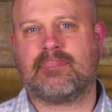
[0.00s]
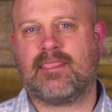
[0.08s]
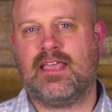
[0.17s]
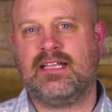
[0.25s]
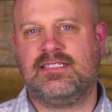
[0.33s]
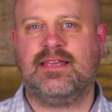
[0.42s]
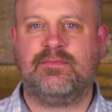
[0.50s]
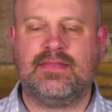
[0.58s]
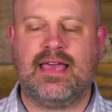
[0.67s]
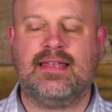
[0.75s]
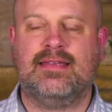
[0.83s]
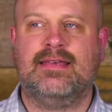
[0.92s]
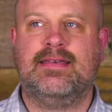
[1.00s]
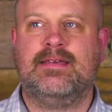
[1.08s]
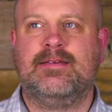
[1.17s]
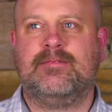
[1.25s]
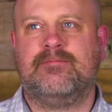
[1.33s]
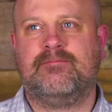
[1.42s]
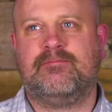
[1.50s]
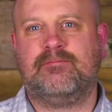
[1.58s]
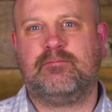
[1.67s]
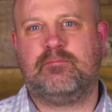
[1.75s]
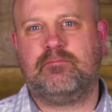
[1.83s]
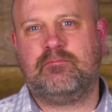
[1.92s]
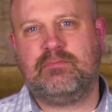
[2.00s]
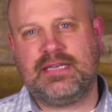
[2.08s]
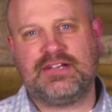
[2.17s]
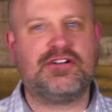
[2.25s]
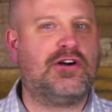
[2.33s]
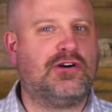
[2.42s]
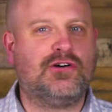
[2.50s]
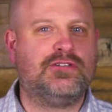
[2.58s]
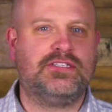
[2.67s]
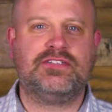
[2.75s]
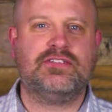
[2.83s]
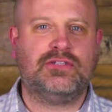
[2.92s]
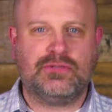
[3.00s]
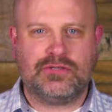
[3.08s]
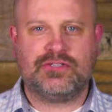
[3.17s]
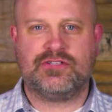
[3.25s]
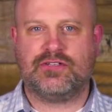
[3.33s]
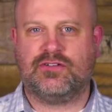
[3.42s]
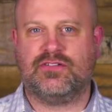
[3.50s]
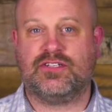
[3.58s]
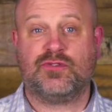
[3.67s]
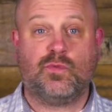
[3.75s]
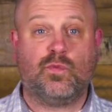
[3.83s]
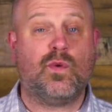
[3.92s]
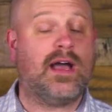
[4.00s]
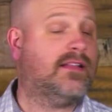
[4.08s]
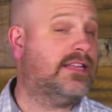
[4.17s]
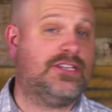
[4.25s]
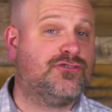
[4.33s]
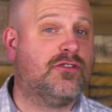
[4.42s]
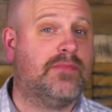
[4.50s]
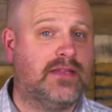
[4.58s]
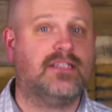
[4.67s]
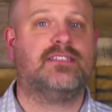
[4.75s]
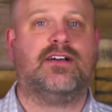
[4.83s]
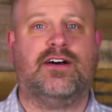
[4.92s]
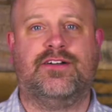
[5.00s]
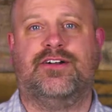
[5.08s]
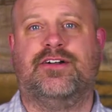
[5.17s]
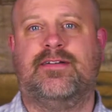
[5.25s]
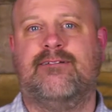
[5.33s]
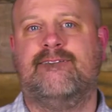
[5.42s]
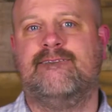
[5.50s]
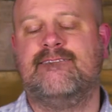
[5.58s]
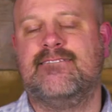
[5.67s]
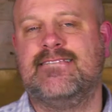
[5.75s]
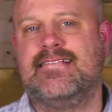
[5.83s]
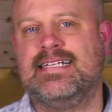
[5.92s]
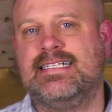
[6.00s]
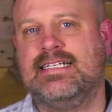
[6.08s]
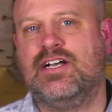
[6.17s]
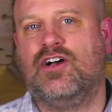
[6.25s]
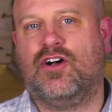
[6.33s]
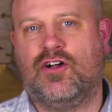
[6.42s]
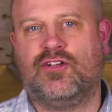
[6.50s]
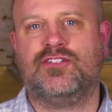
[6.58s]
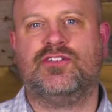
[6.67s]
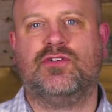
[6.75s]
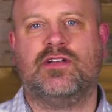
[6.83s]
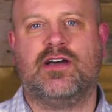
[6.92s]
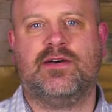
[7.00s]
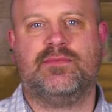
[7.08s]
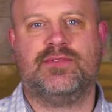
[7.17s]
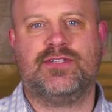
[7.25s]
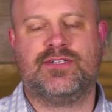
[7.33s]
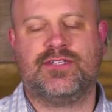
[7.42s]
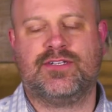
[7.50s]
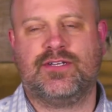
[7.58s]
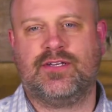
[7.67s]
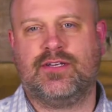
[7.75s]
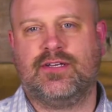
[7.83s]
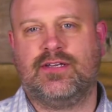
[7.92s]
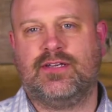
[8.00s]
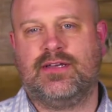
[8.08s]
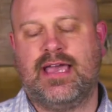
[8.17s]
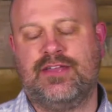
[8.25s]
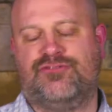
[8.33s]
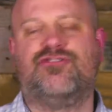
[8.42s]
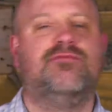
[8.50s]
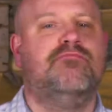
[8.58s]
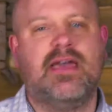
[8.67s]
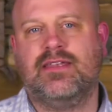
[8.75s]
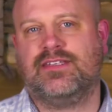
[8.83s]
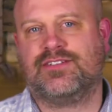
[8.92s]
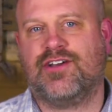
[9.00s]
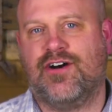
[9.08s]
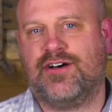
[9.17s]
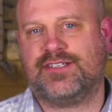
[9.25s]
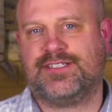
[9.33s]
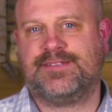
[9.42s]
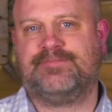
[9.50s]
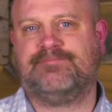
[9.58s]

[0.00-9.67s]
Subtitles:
Except that being called into the Lord's service, while a tremendous honor, also comes at tremendous cost.